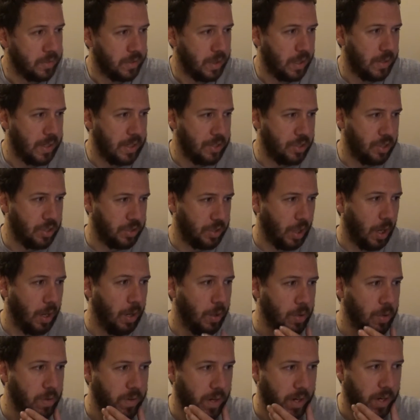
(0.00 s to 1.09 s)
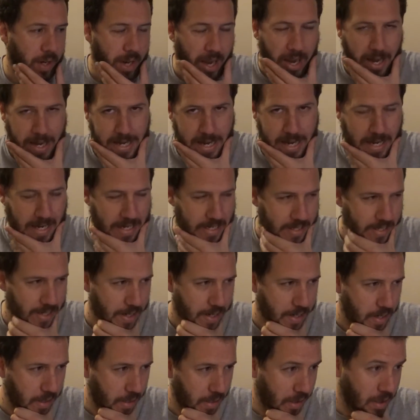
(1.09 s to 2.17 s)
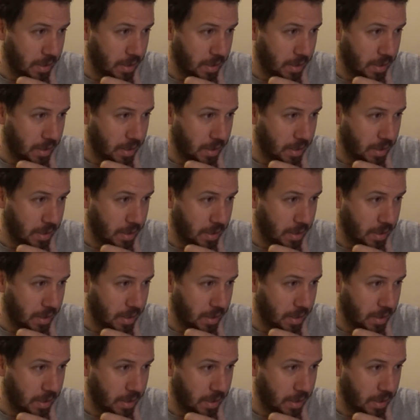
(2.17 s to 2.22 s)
So that's just over 8 out of 10.